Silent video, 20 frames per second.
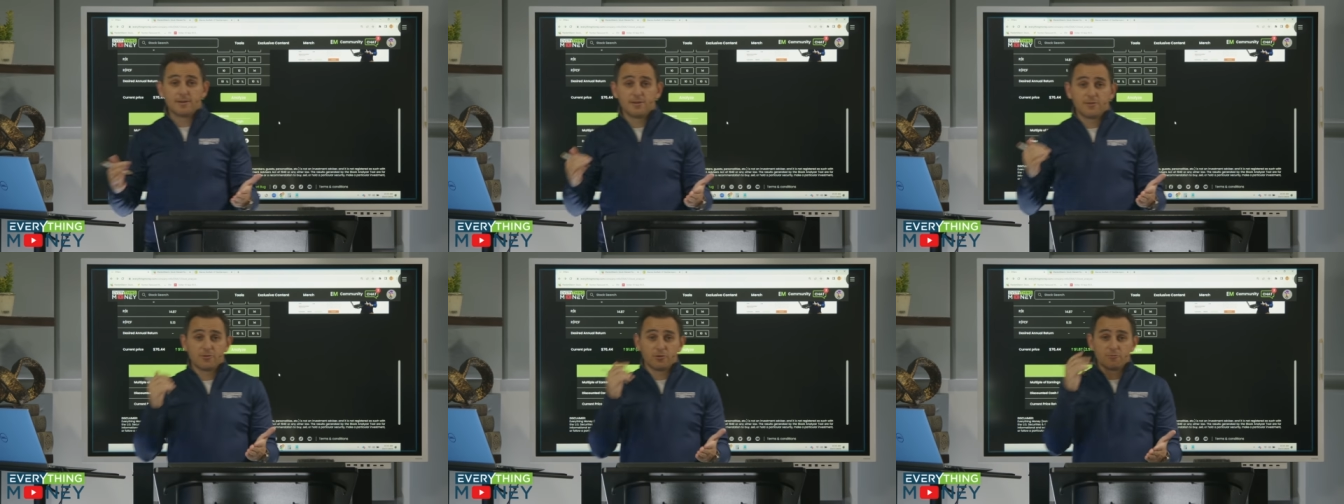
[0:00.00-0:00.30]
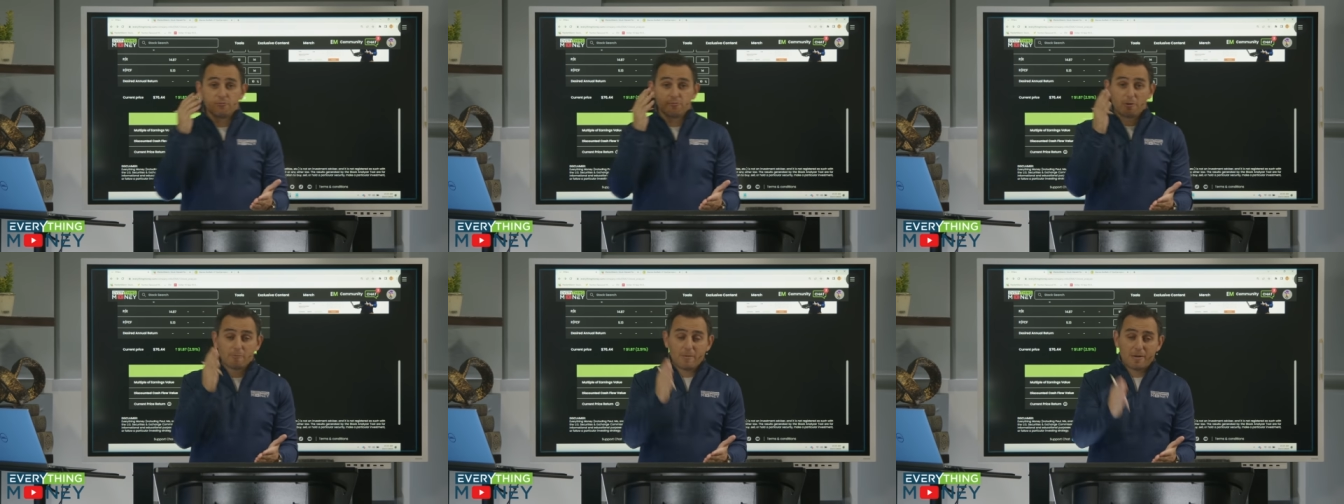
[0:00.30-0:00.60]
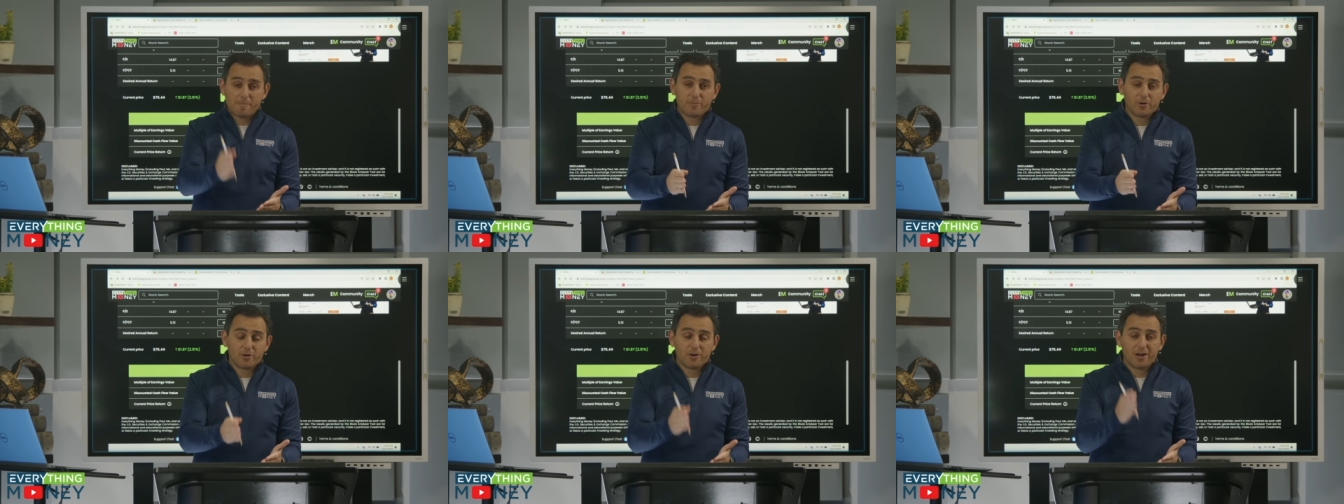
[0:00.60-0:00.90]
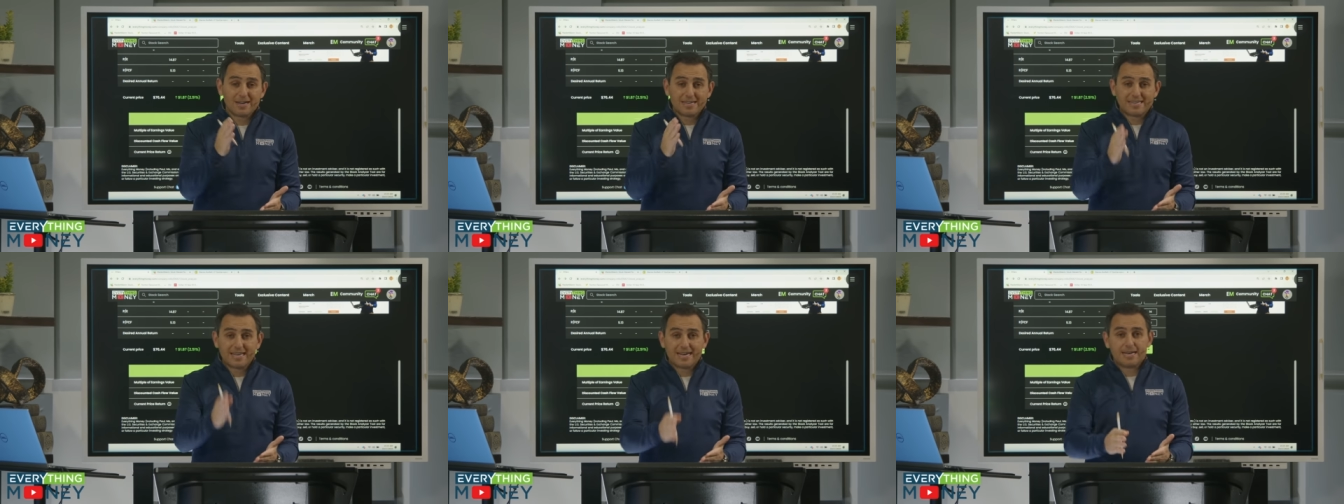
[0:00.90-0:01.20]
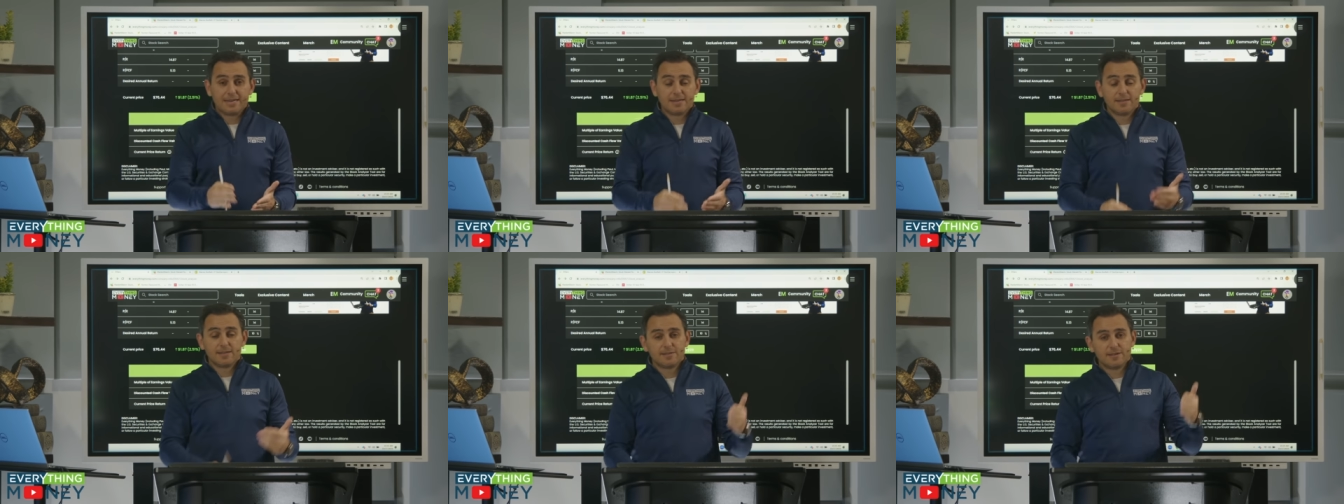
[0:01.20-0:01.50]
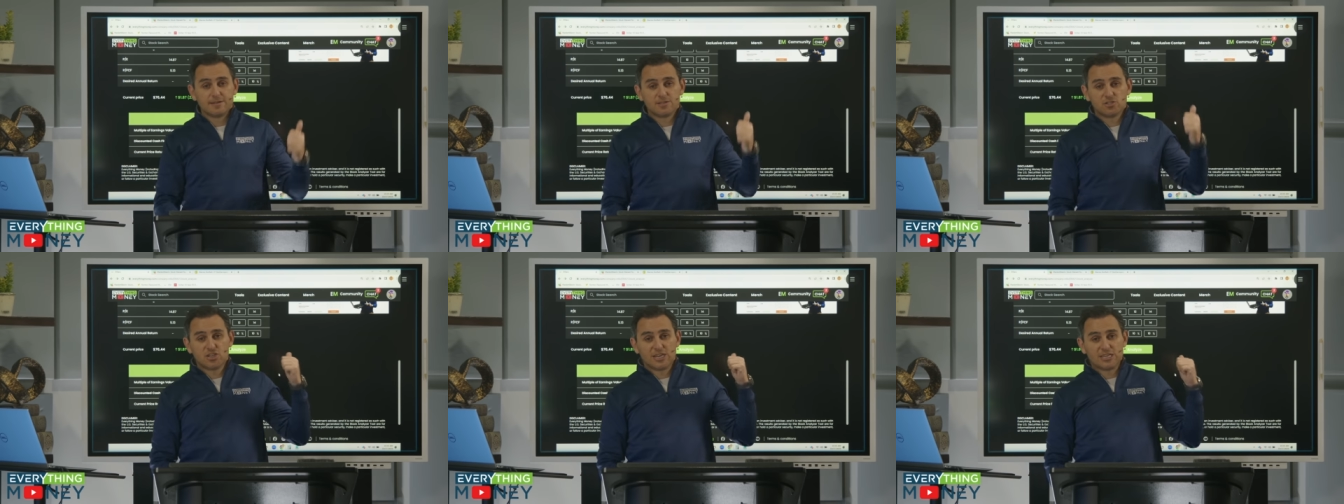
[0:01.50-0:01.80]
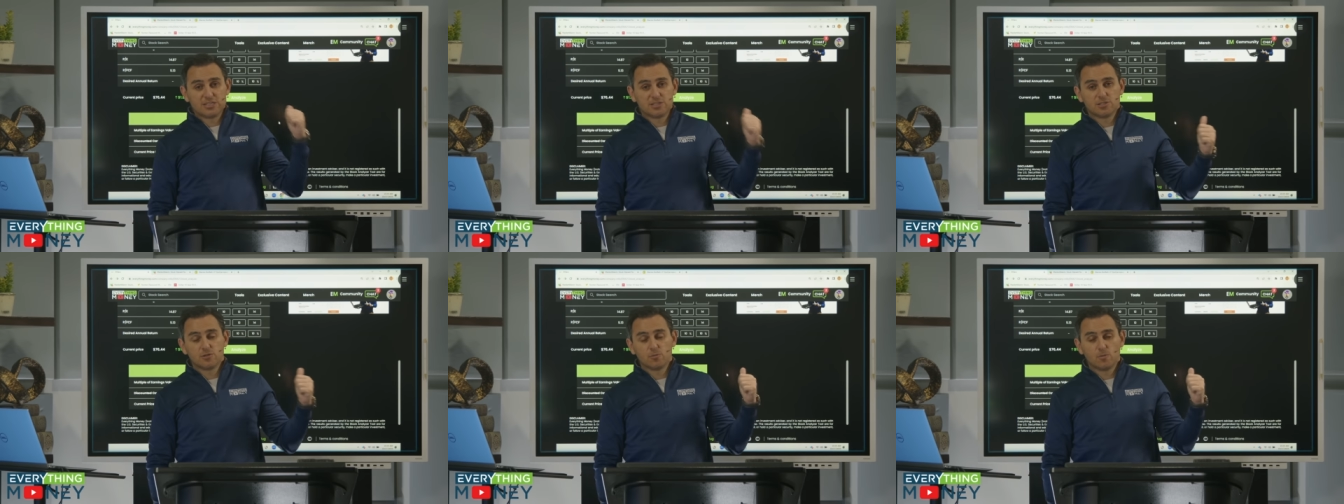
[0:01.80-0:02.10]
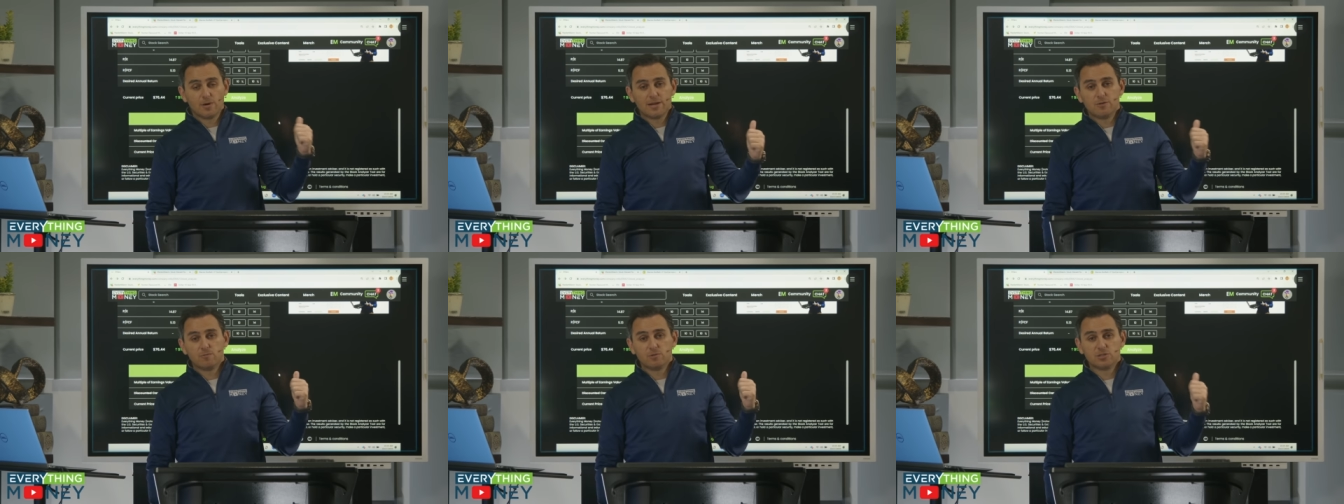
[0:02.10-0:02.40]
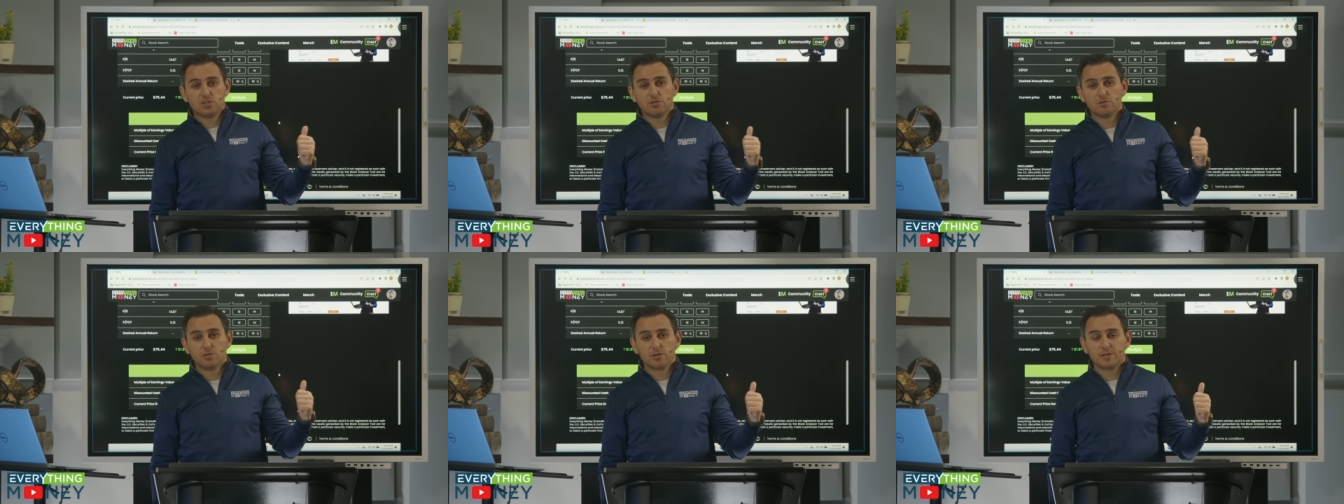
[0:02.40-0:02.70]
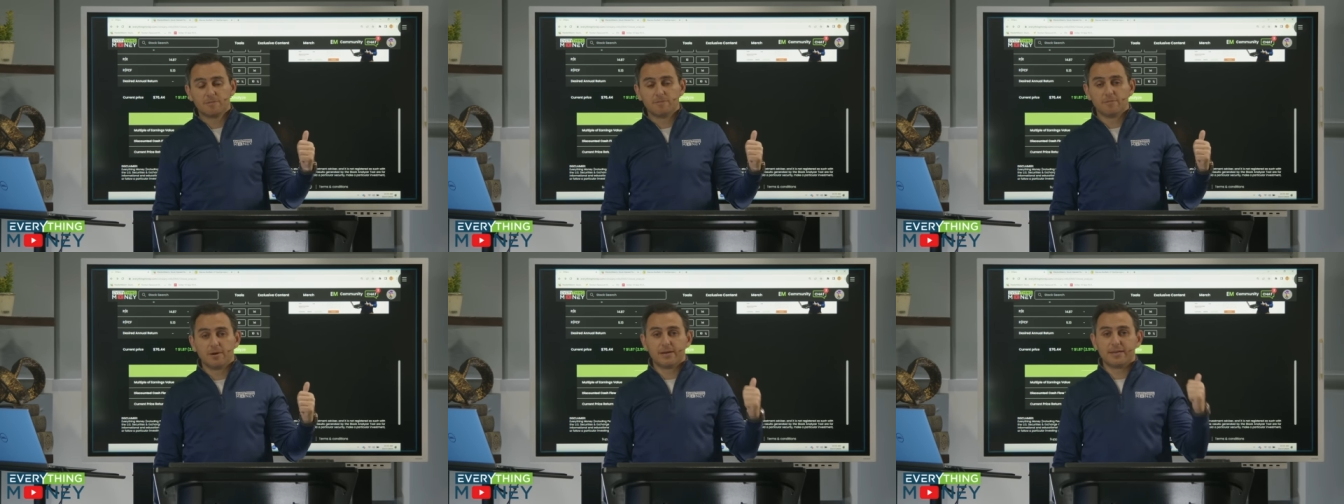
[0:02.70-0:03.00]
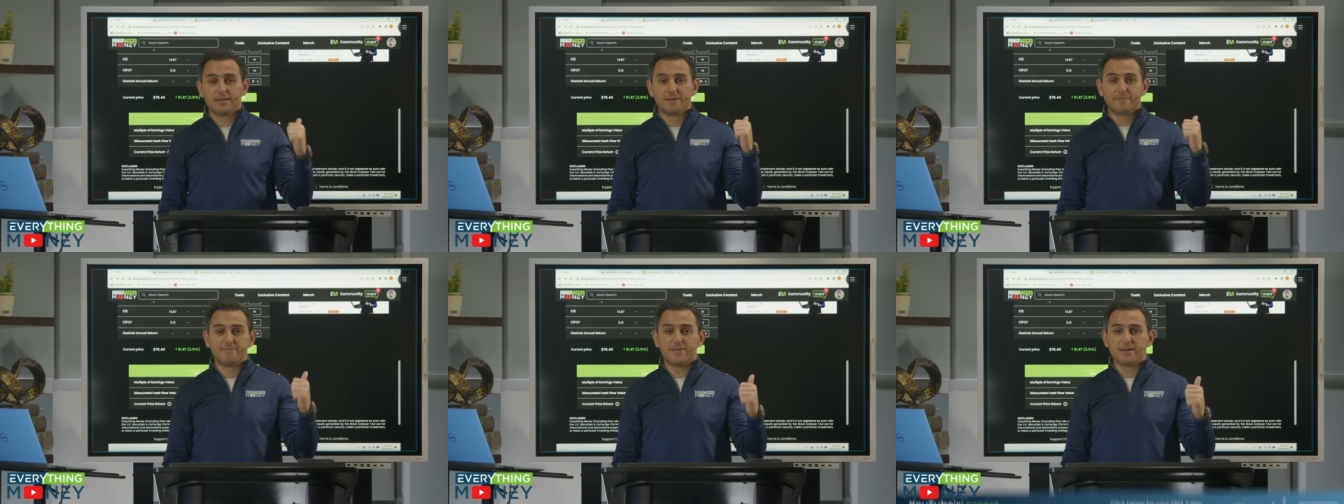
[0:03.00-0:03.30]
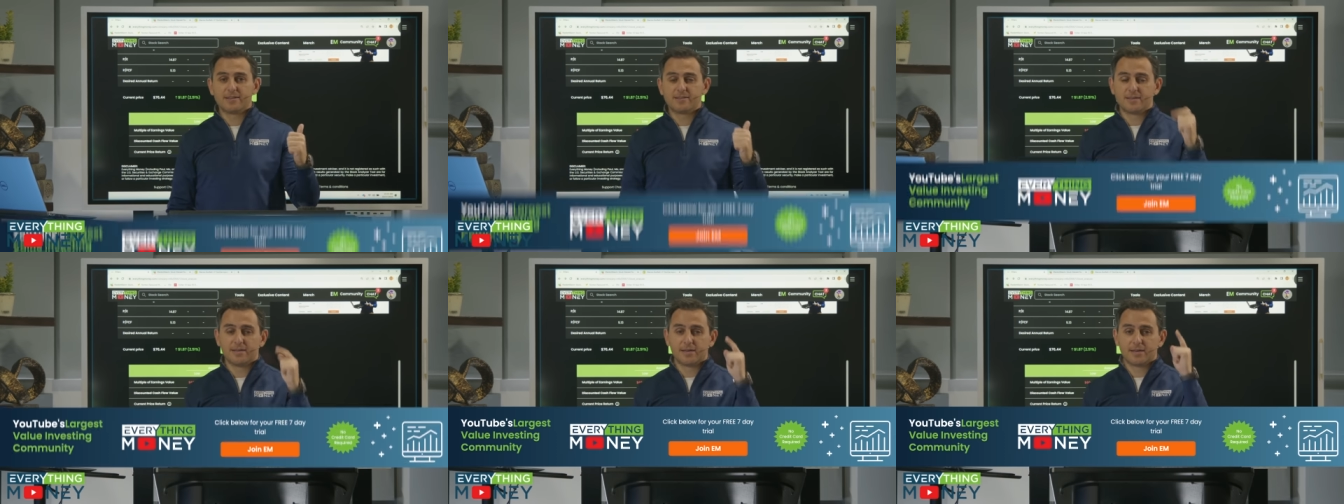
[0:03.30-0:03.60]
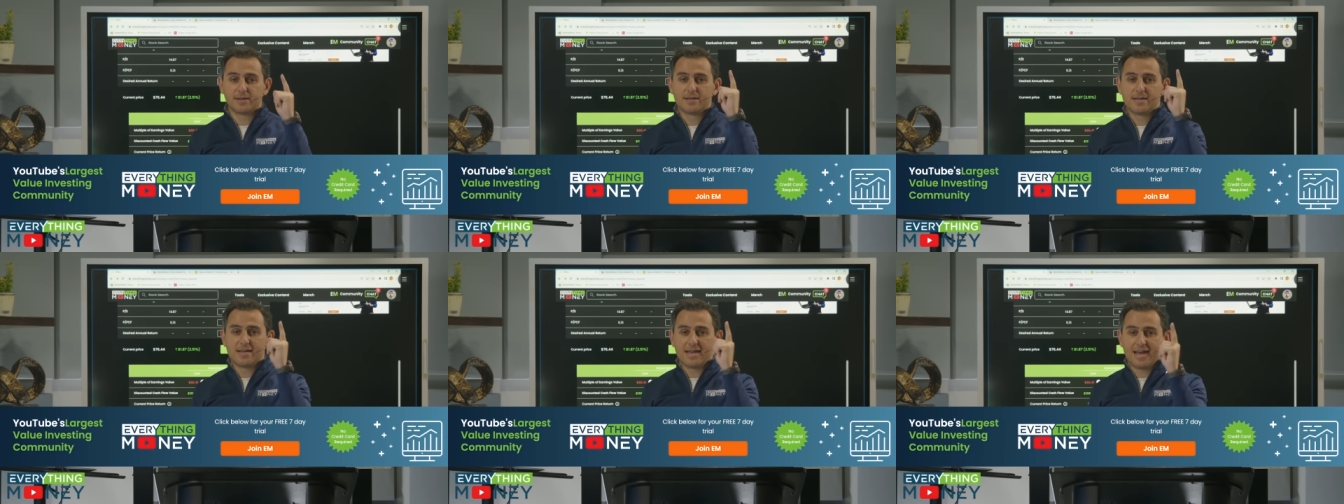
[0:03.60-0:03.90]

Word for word: So remember, again, this changes the way in which you look at money and investing.